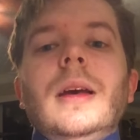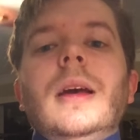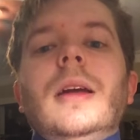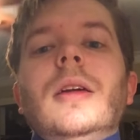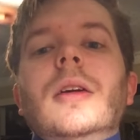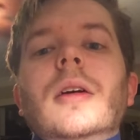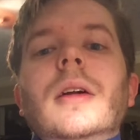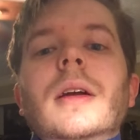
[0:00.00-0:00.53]
And
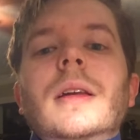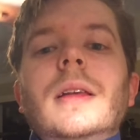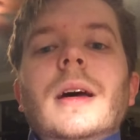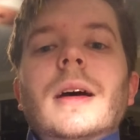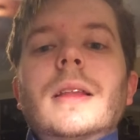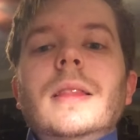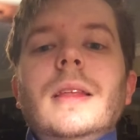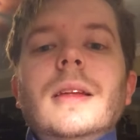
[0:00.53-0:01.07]
you're going to
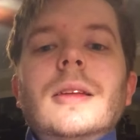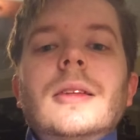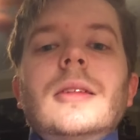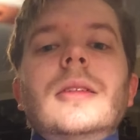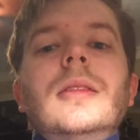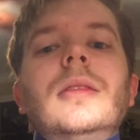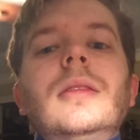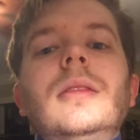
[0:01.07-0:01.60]
tuck
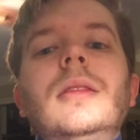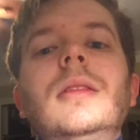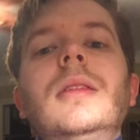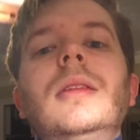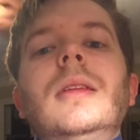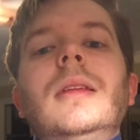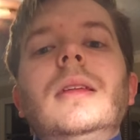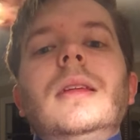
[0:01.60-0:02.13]
this
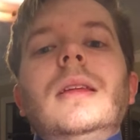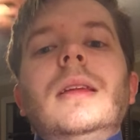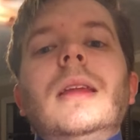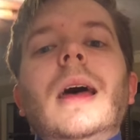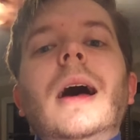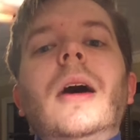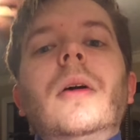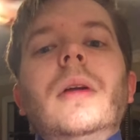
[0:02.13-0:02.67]

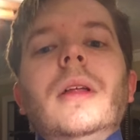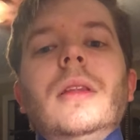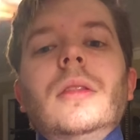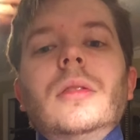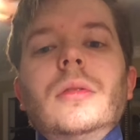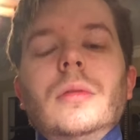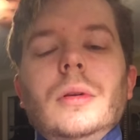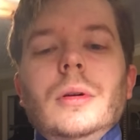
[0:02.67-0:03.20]
down and
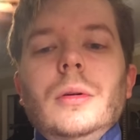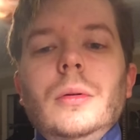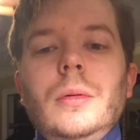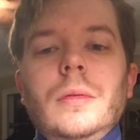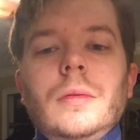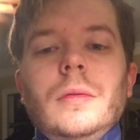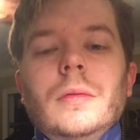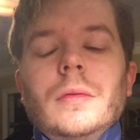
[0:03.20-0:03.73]
through
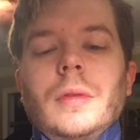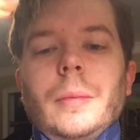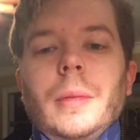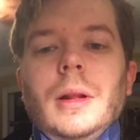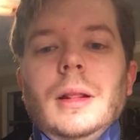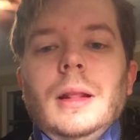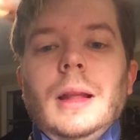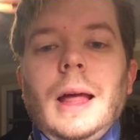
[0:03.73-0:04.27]
from the
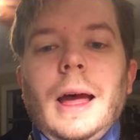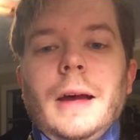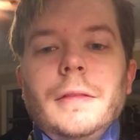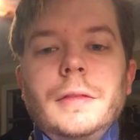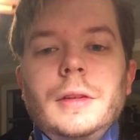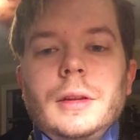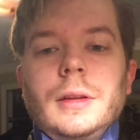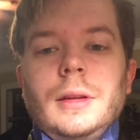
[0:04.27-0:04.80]

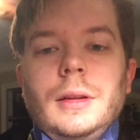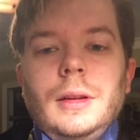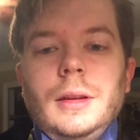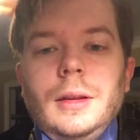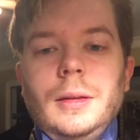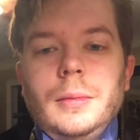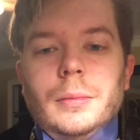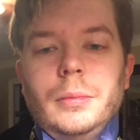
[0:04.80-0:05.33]
left.
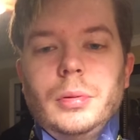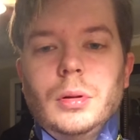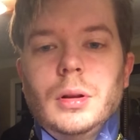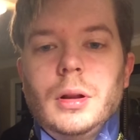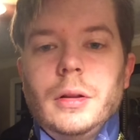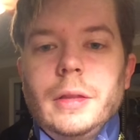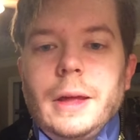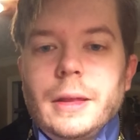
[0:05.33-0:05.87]
Pull
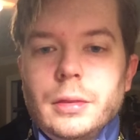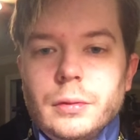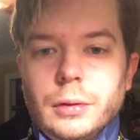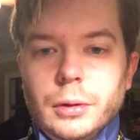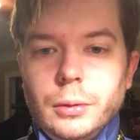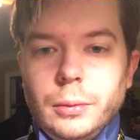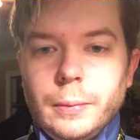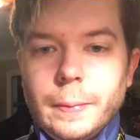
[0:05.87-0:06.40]
all that
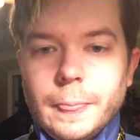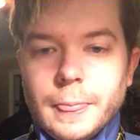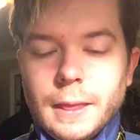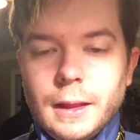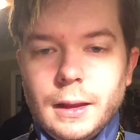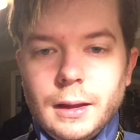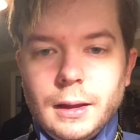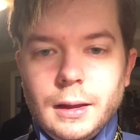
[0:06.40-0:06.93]
through.
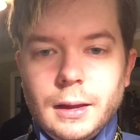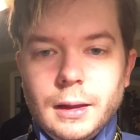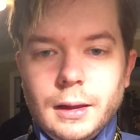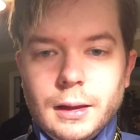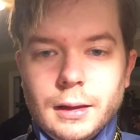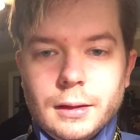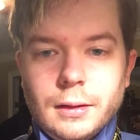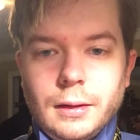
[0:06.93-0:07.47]

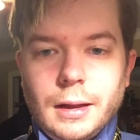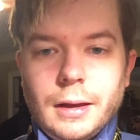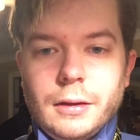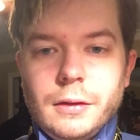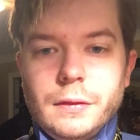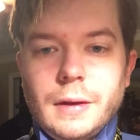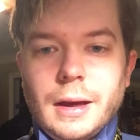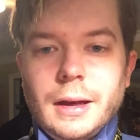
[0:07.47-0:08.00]
So now
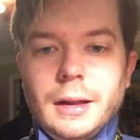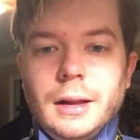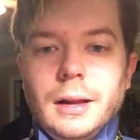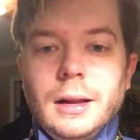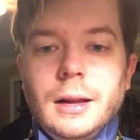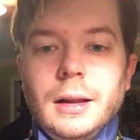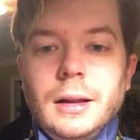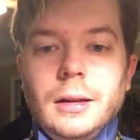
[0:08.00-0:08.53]
you've got
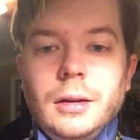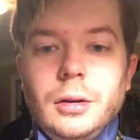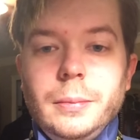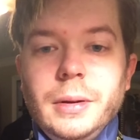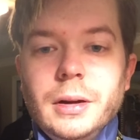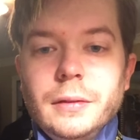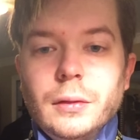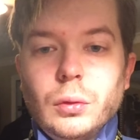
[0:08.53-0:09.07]
a little
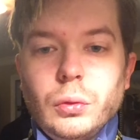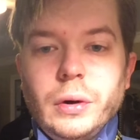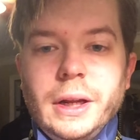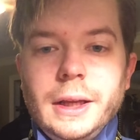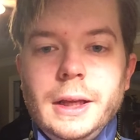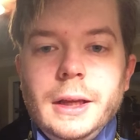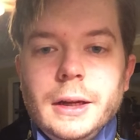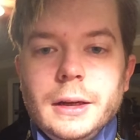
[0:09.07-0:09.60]
bit of a ring
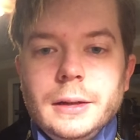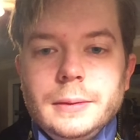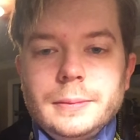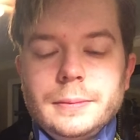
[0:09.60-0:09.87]
here.